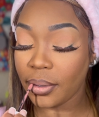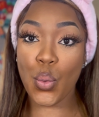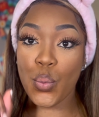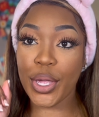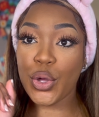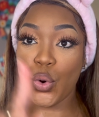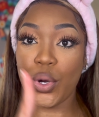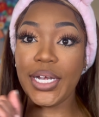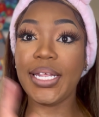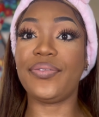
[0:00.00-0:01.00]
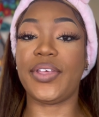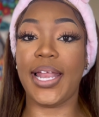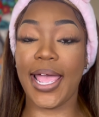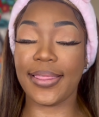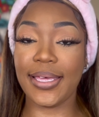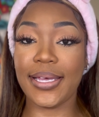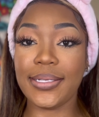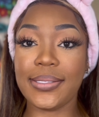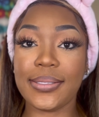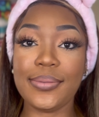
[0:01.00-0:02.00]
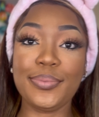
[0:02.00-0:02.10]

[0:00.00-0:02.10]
We could leave it like this